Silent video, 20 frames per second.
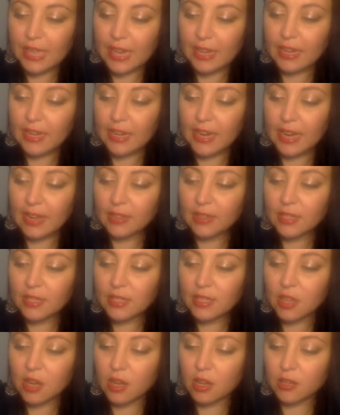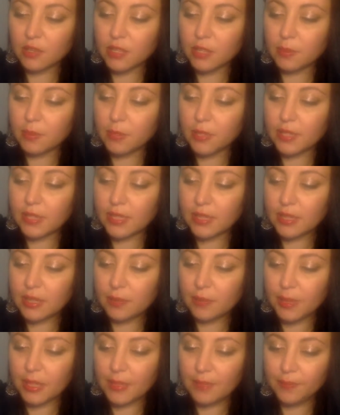and a necklace called the
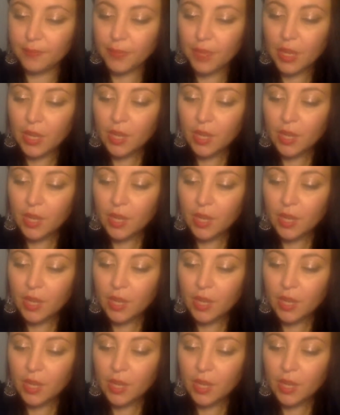Brisingamen.